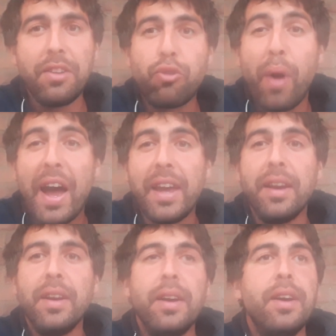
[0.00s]
try
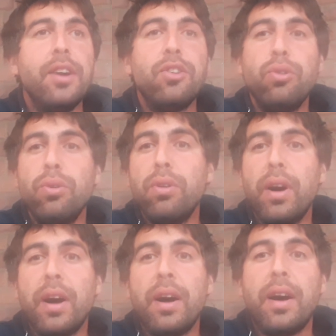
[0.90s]
to
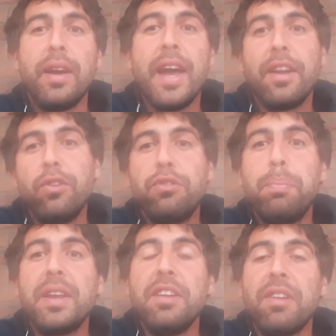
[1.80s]

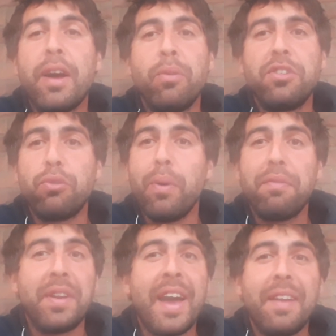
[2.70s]
speak these languages
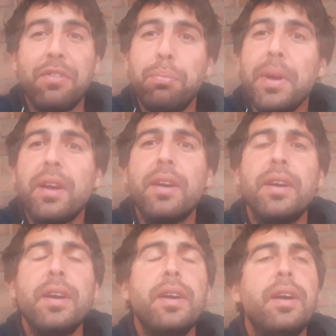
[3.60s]
with a native speaker.
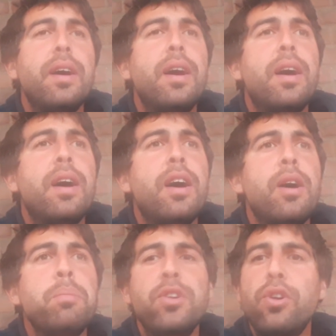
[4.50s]

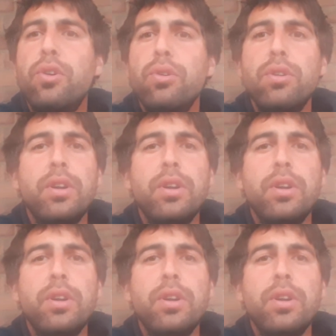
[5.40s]
What